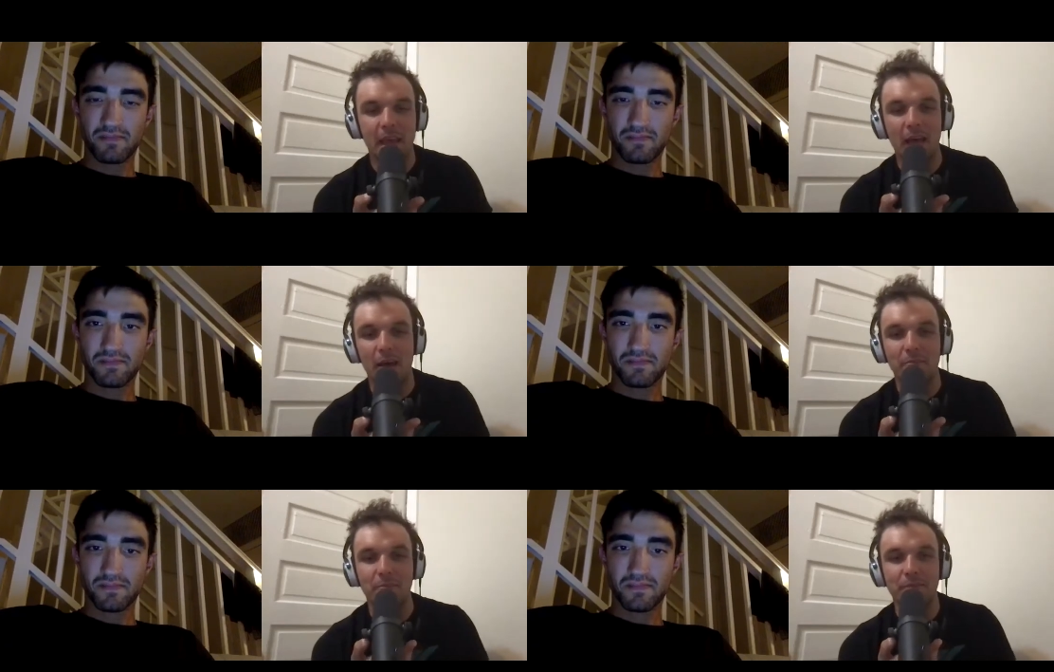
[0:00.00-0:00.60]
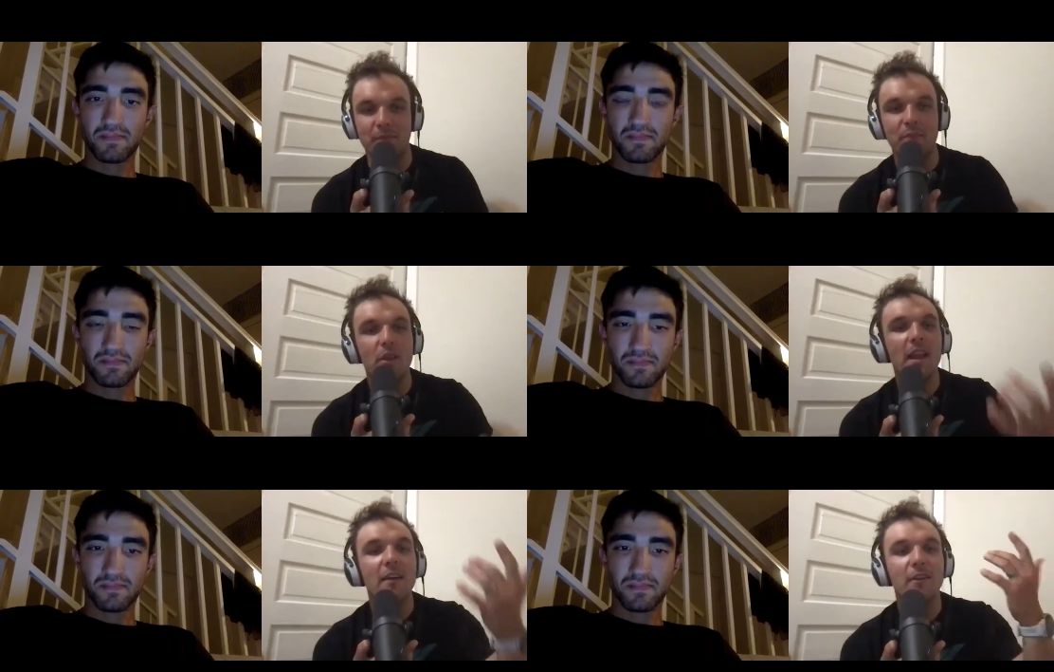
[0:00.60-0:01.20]
Speaker 1: Um, if
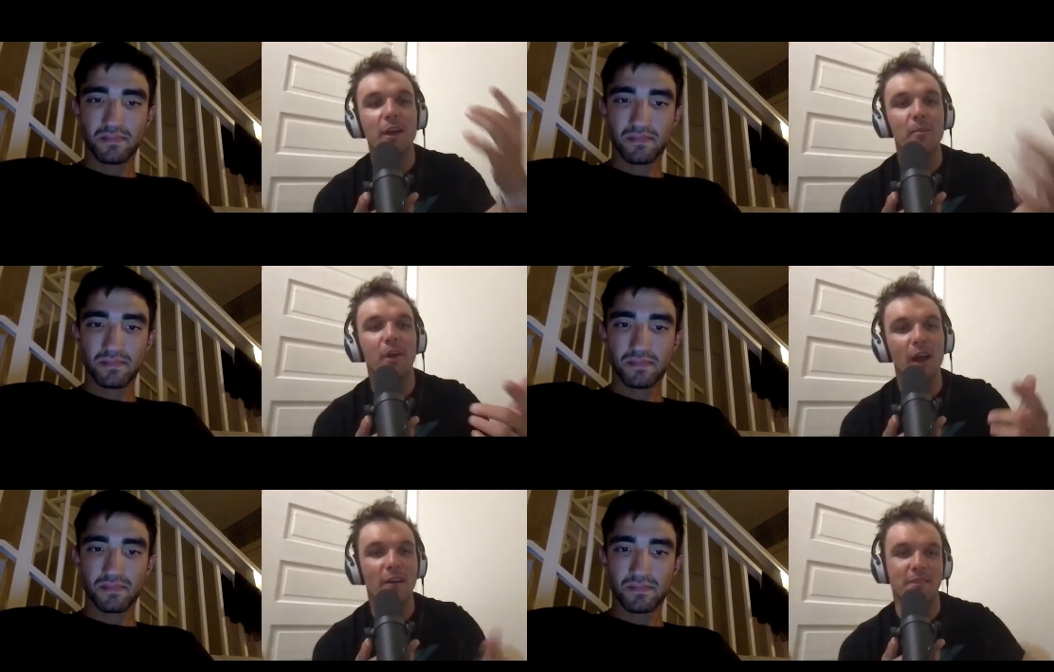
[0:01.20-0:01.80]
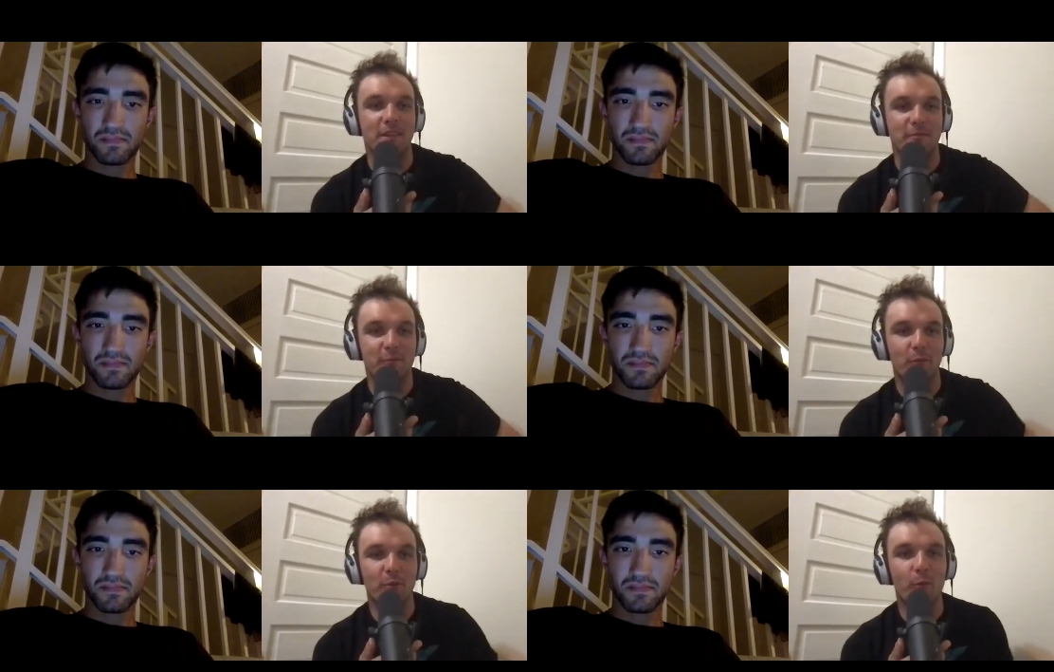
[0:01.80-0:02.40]
you could have a cup of coffee
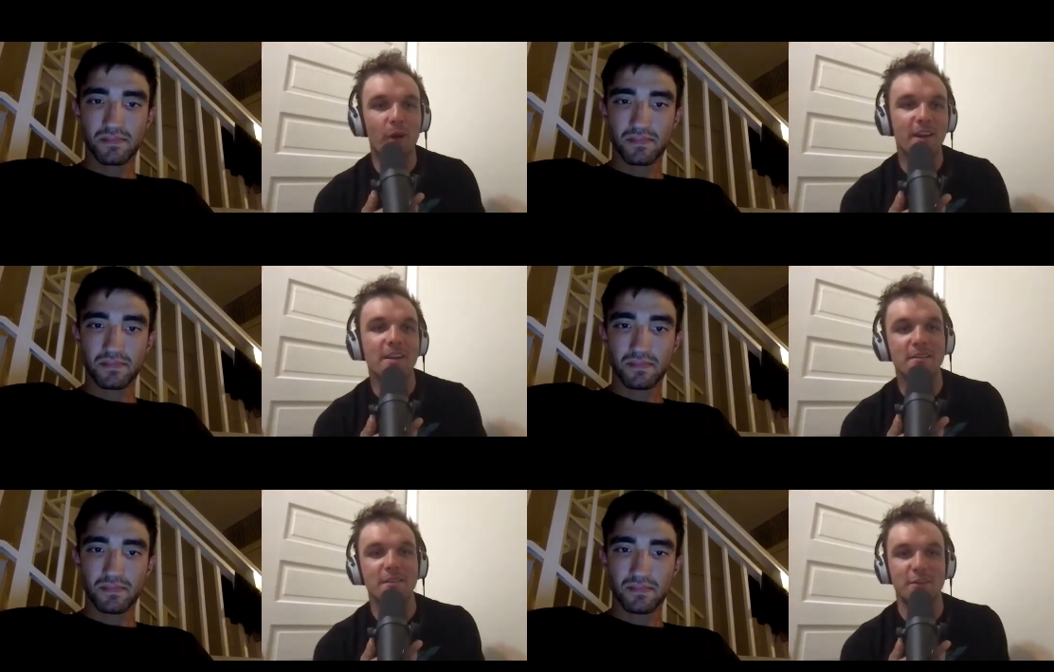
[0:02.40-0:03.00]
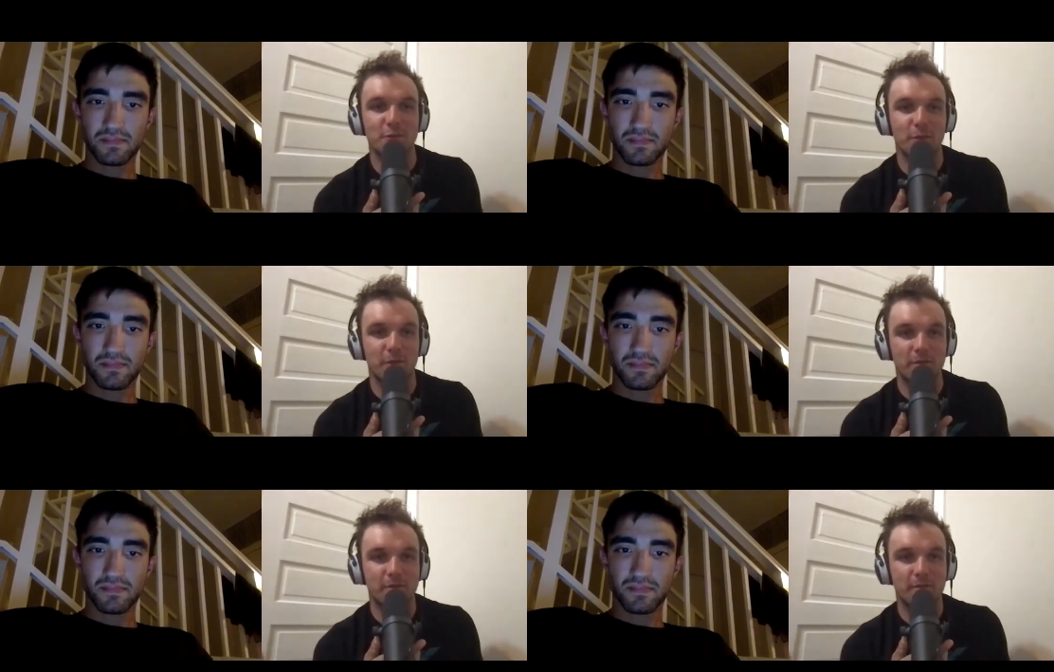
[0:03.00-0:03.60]
with one
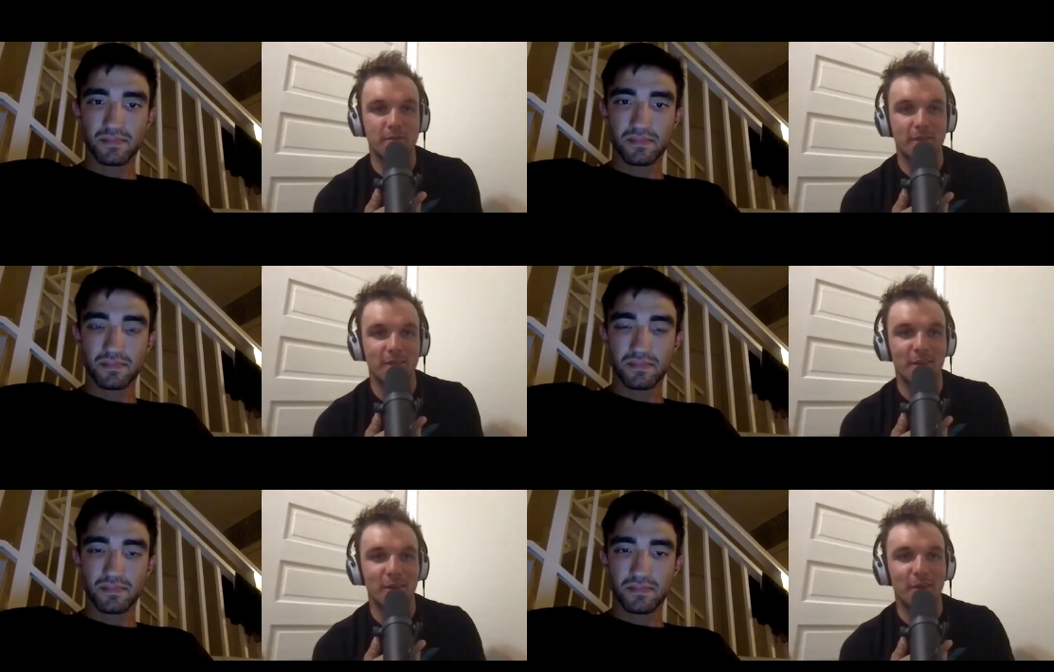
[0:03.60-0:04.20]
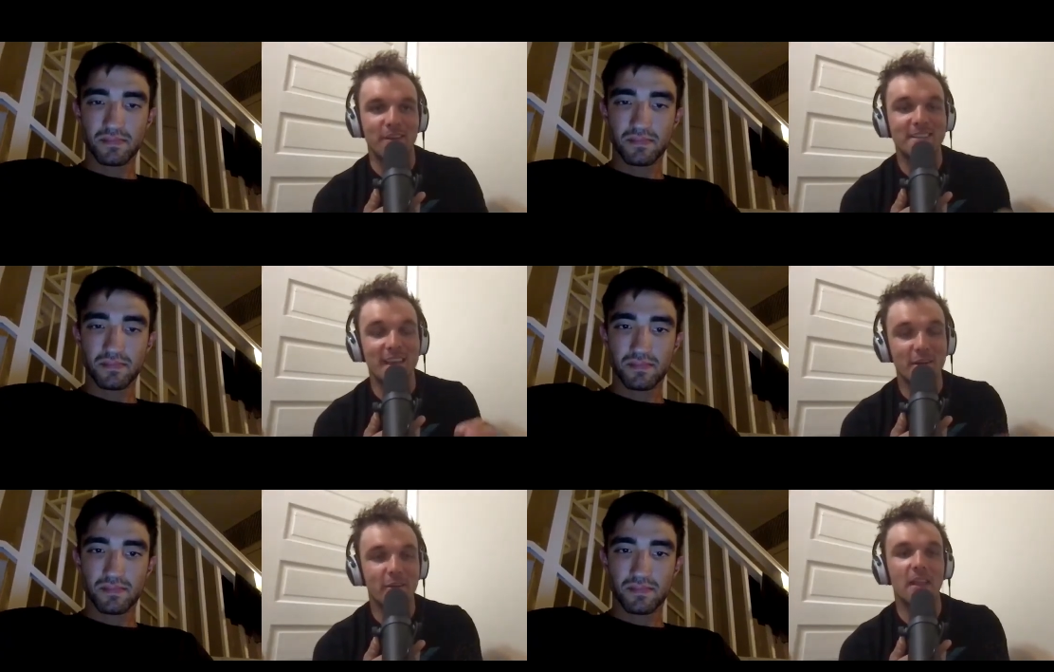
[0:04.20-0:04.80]
individual, dead or